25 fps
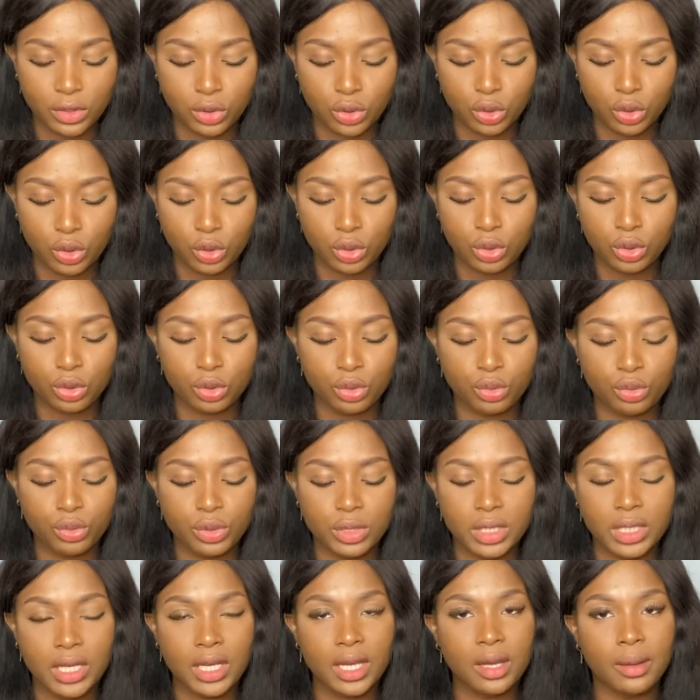do you
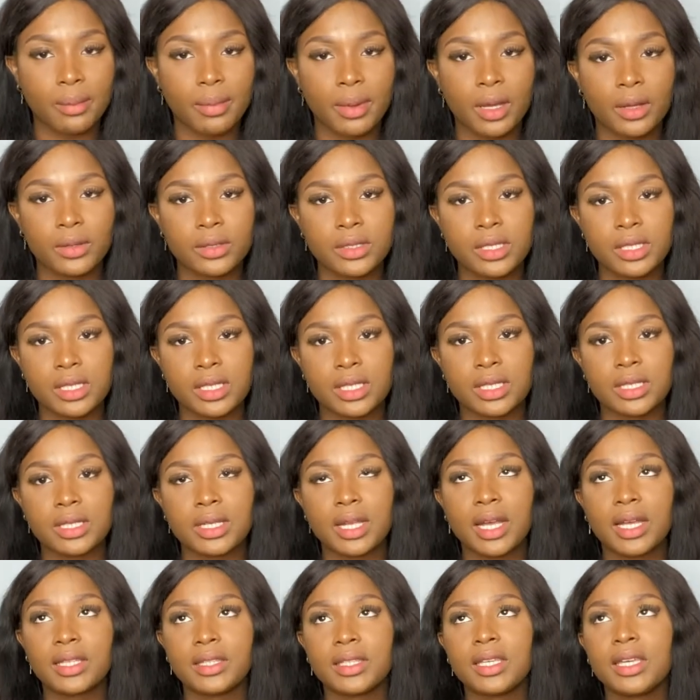think about it?
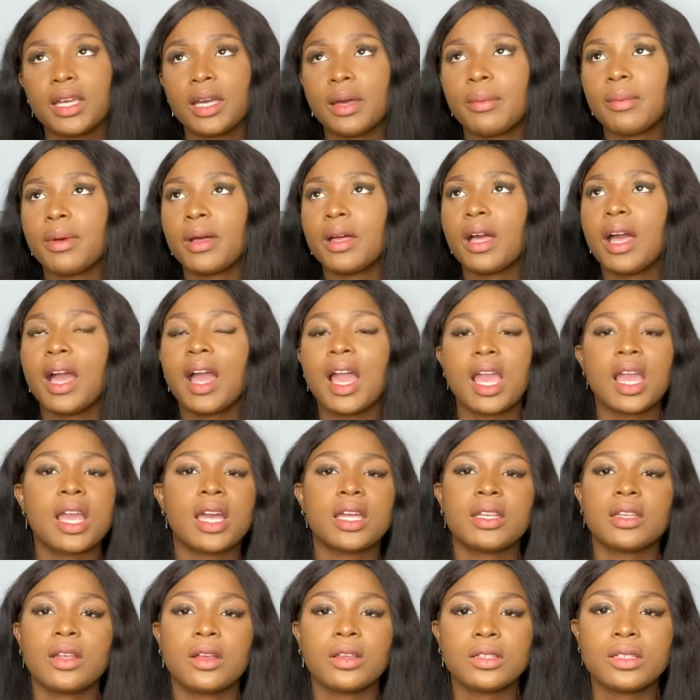I
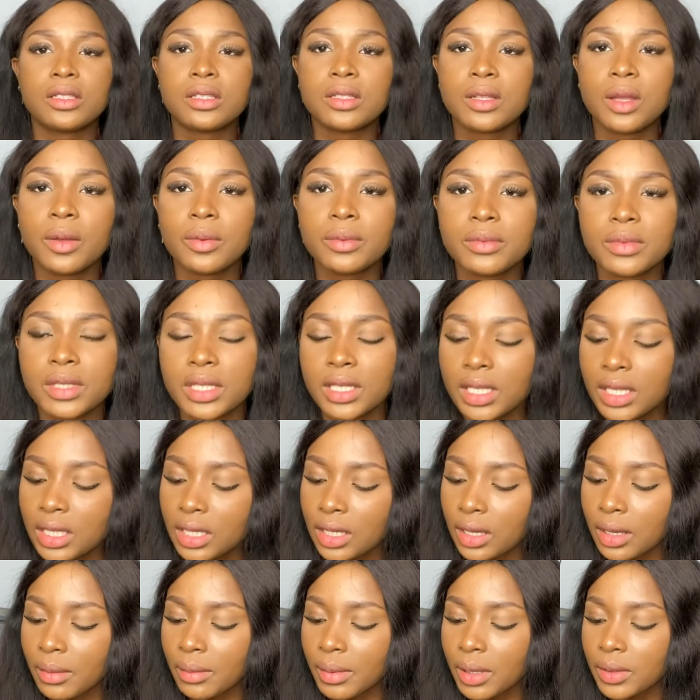cannot stop thinking
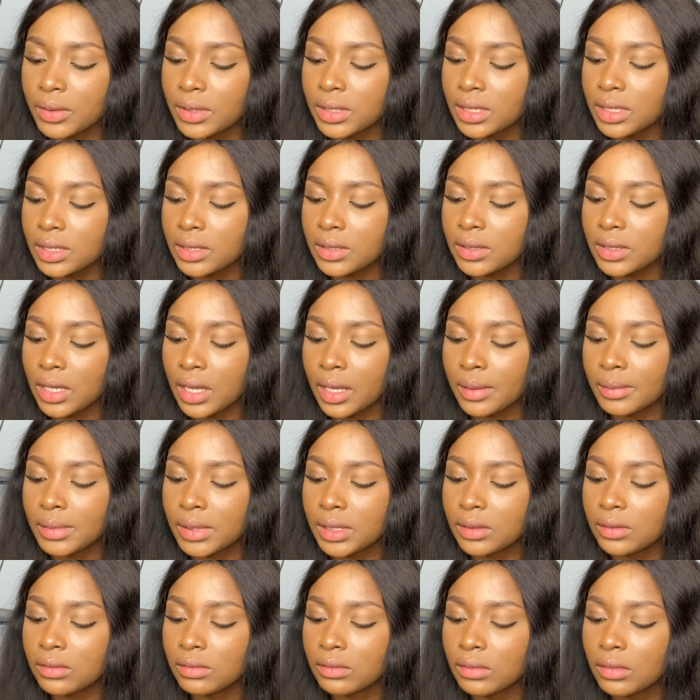about it. I
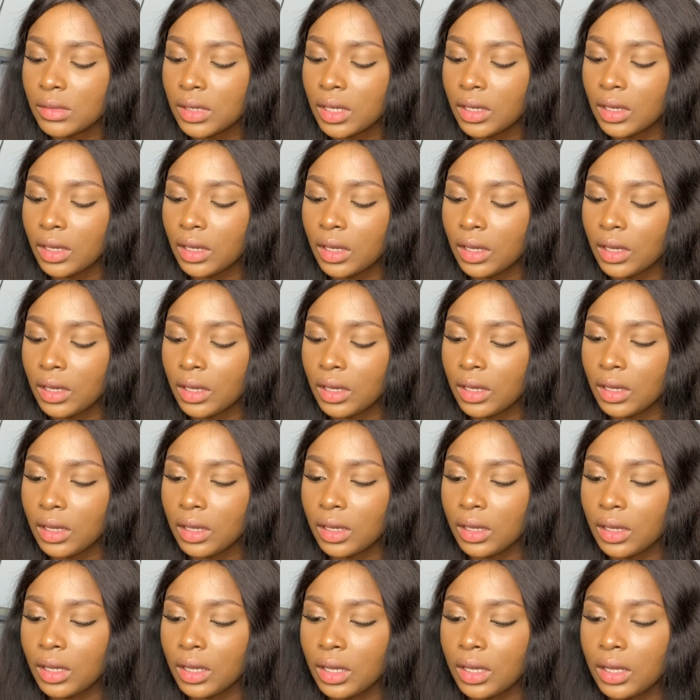mean,
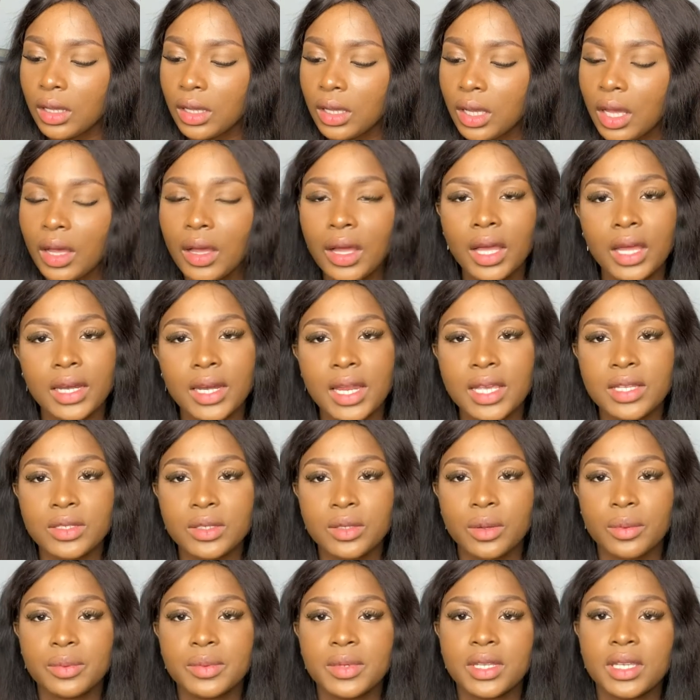how can I
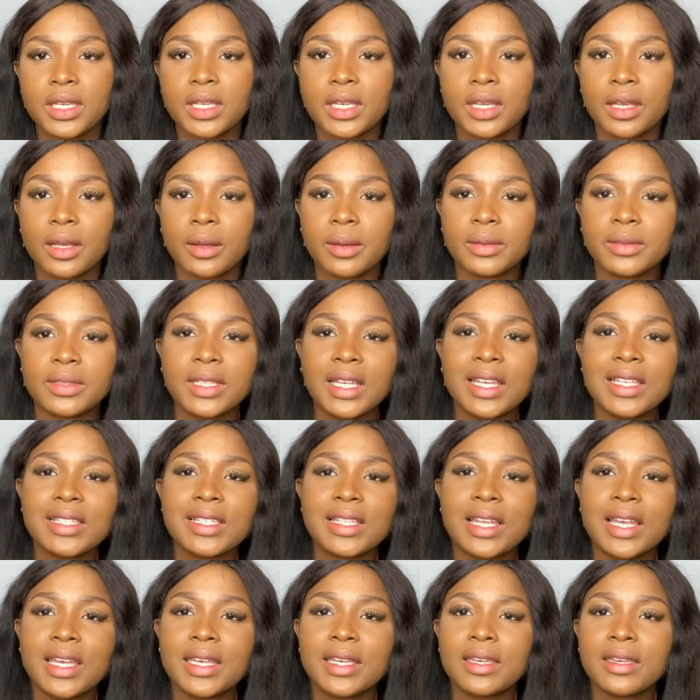stop thinking? That's
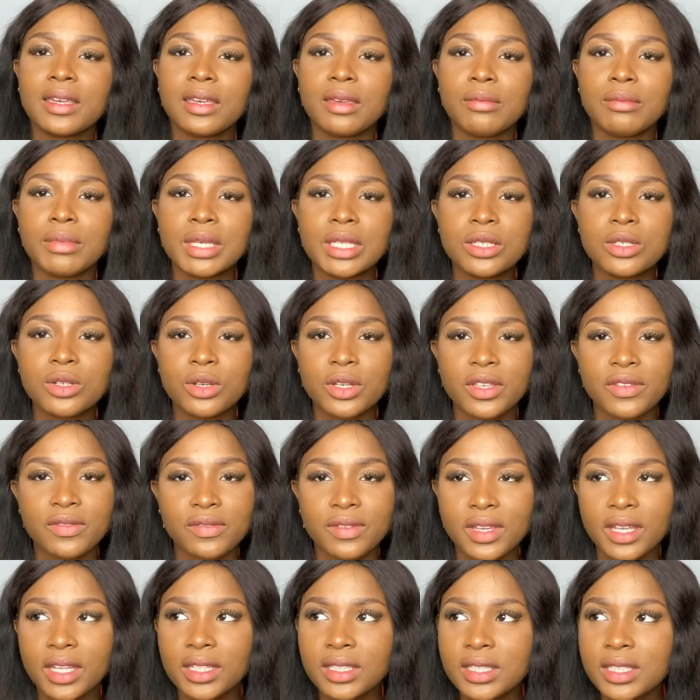like a major
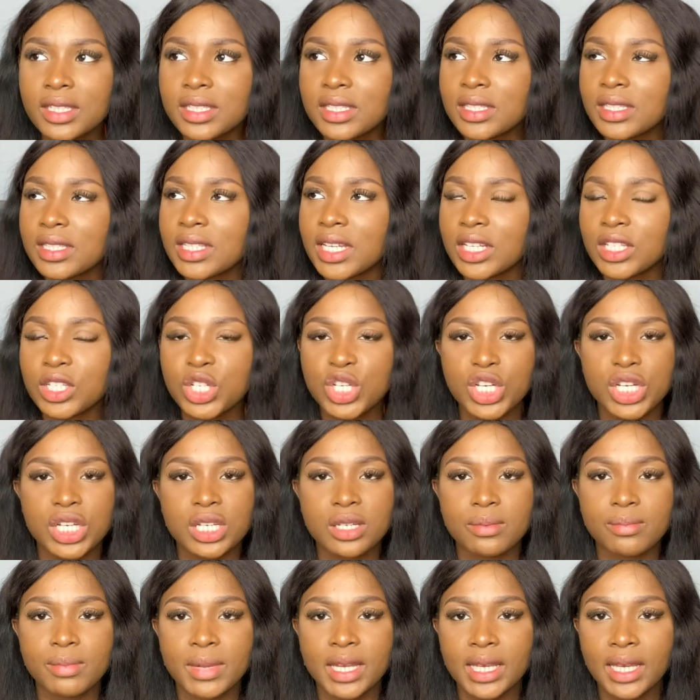event that
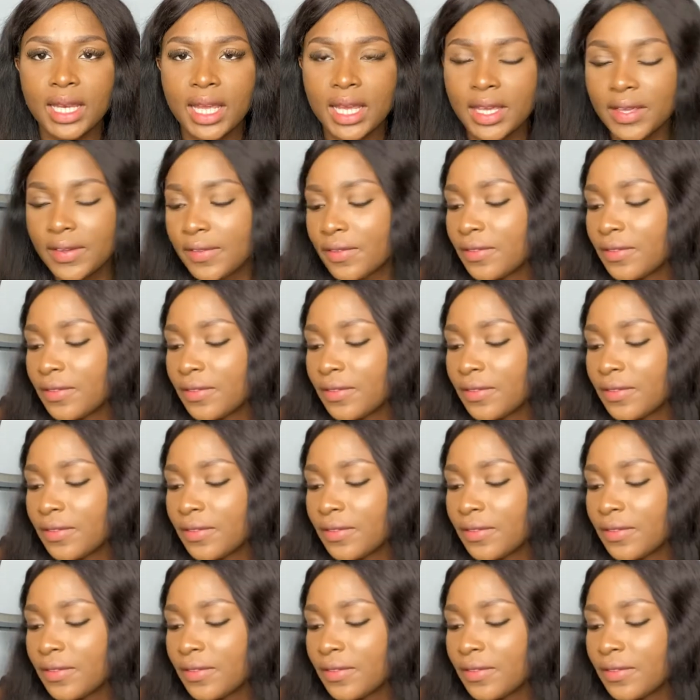changed my life.